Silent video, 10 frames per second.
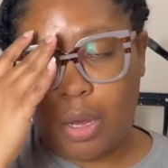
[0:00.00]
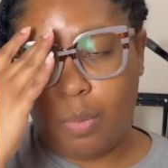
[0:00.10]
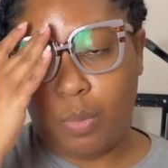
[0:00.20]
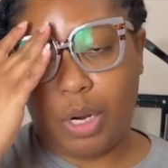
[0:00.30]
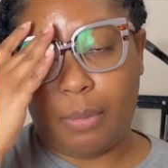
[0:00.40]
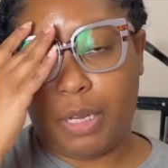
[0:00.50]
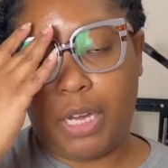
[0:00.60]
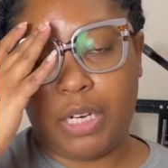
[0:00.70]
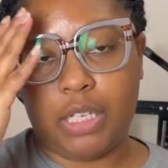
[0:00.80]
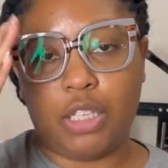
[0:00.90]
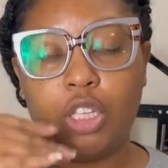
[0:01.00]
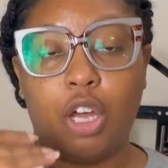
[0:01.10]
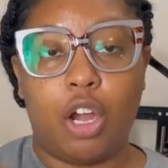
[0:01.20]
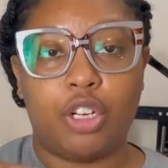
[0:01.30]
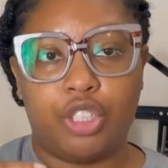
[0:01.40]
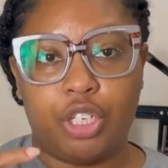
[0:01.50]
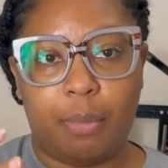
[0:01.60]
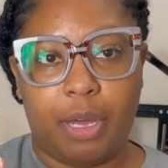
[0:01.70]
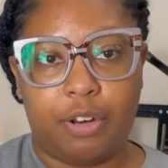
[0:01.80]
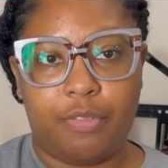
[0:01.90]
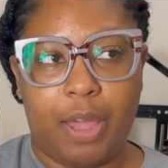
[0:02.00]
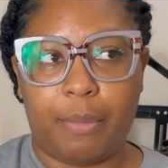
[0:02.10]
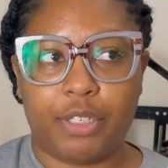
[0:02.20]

when I'm cutting the large amount of fabric.